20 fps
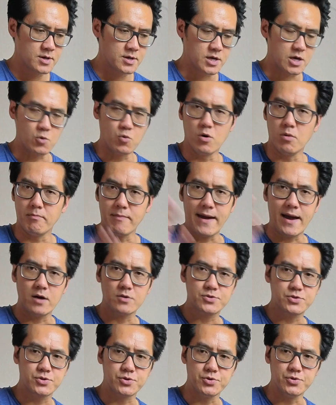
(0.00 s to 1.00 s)
It will
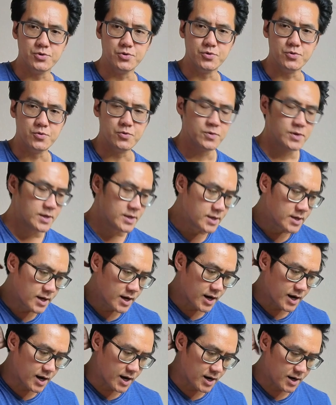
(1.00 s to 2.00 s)
mount to
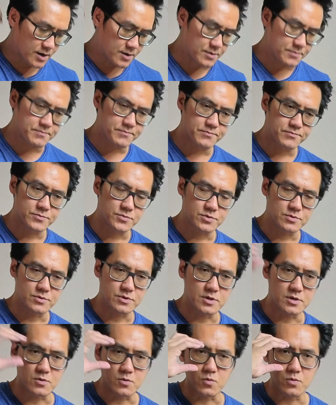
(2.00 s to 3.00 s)

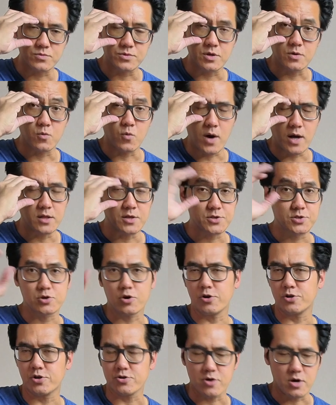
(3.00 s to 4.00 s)
the wireless
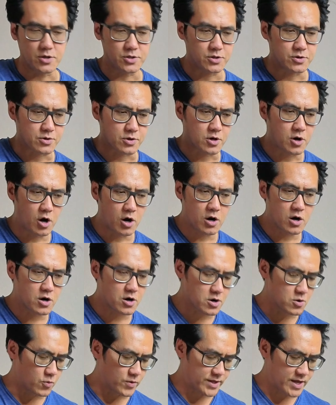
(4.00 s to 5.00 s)
charger on your
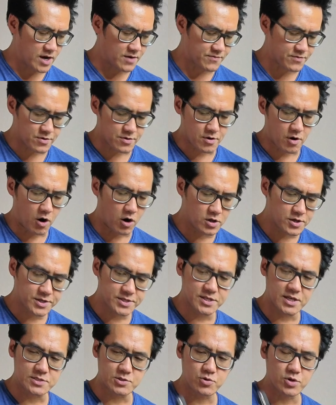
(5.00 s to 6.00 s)
car or whatever. All the
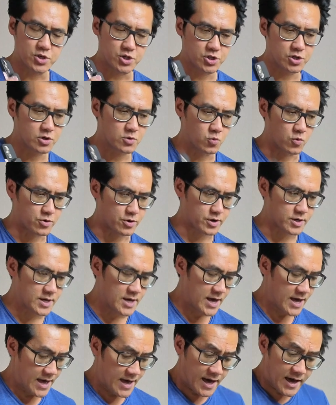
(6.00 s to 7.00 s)
accessories should work.
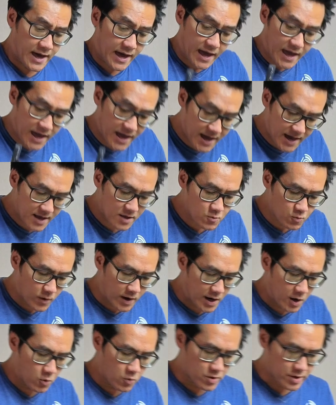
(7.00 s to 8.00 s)
And
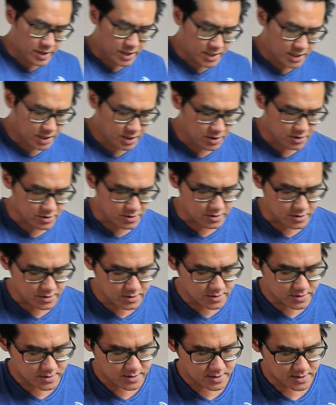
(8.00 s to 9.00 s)
while we're
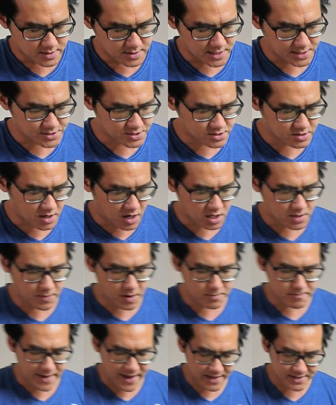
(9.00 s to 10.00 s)
here, let's talk
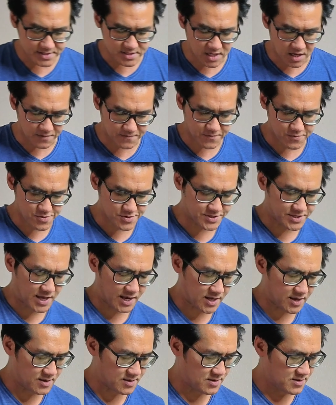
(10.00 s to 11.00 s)
about MagSafe for a
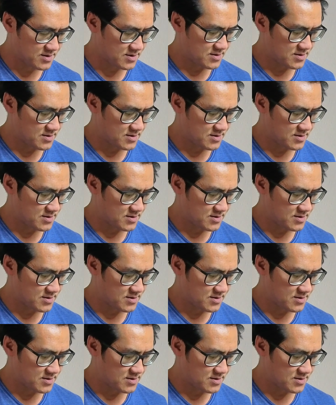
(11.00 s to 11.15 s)
second.